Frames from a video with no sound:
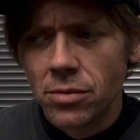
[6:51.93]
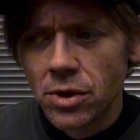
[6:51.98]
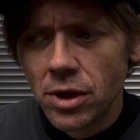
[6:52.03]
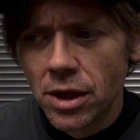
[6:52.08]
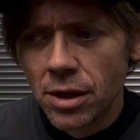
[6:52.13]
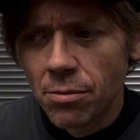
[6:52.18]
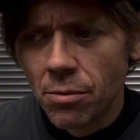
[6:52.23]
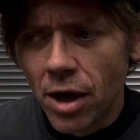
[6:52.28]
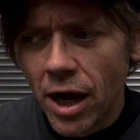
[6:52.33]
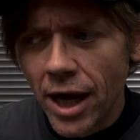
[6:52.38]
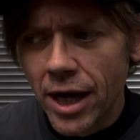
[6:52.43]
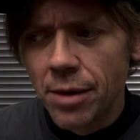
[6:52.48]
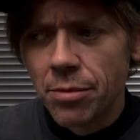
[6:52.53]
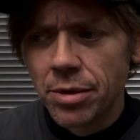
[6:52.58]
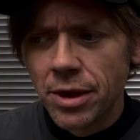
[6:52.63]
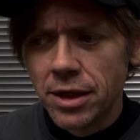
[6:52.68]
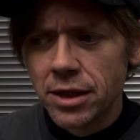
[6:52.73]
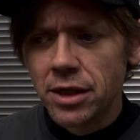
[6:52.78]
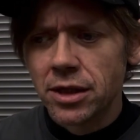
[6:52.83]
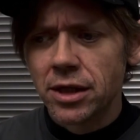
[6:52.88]
in my
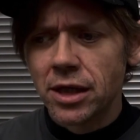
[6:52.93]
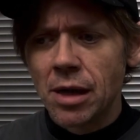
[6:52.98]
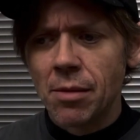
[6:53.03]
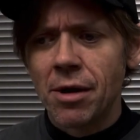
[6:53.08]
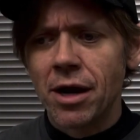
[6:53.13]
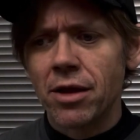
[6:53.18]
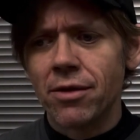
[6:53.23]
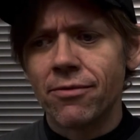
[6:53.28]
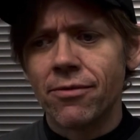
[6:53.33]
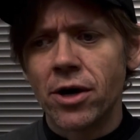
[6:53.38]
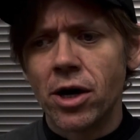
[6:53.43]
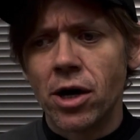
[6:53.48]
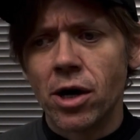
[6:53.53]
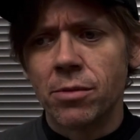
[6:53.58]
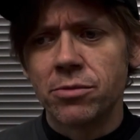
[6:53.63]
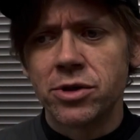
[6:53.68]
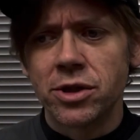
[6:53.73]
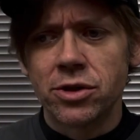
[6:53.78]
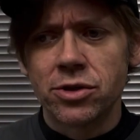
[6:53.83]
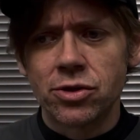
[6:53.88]
opinion, to come out of the
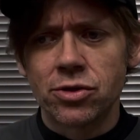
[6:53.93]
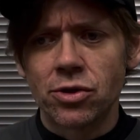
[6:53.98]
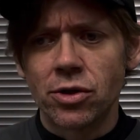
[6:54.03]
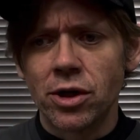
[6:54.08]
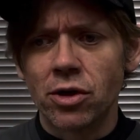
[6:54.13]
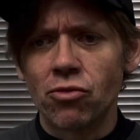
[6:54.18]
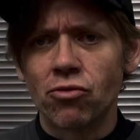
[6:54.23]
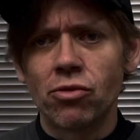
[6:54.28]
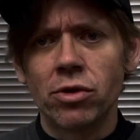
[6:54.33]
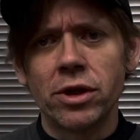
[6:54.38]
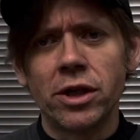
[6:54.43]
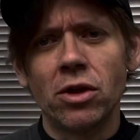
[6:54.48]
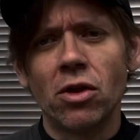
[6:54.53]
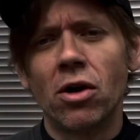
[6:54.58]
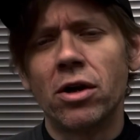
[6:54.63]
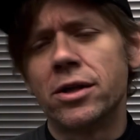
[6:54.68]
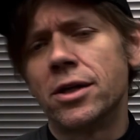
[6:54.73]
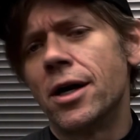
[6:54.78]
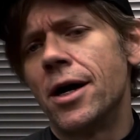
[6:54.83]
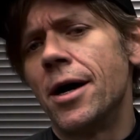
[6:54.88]
firearms industry in a really
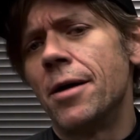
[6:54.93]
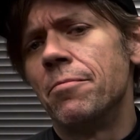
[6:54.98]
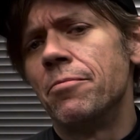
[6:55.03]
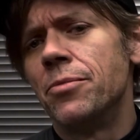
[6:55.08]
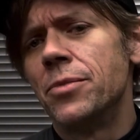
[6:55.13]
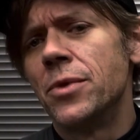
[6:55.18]
long time.